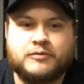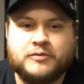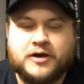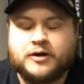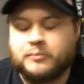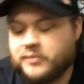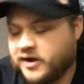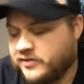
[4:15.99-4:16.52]

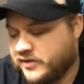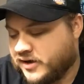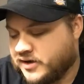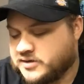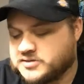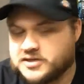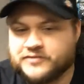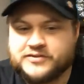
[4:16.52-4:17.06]
don't mind that kind
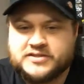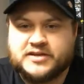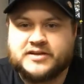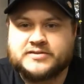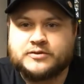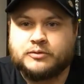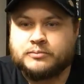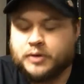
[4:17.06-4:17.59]
of stuff. It's a
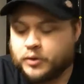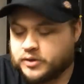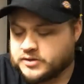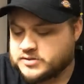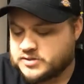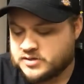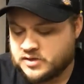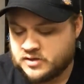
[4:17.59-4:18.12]
nice little
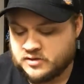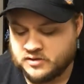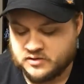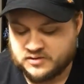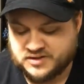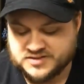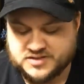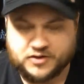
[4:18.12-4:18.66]
bonus,
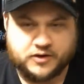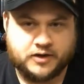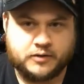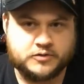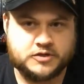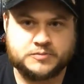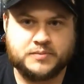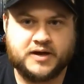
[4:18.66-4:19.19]
considering I
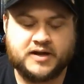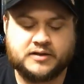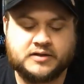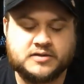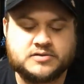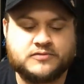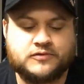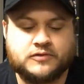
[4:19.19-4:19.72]
was just buying
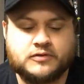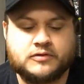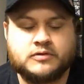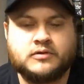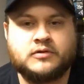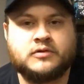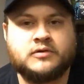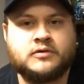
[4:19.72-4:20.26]
these for
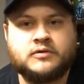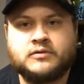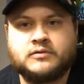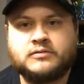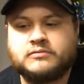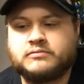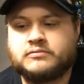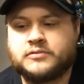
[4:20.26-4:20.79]

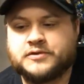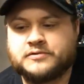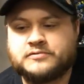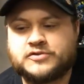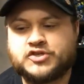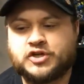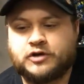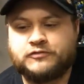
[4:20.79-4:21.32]

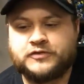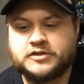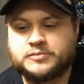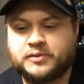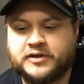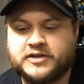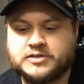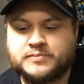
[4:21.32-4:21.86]
shelf
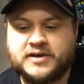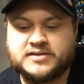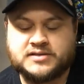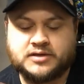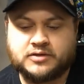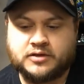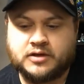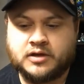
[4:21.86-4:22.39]
displays
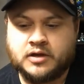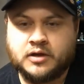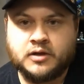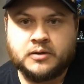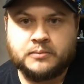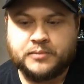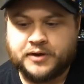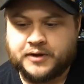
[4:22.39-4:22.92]
basically.
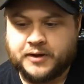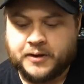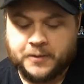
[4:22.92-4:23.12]
But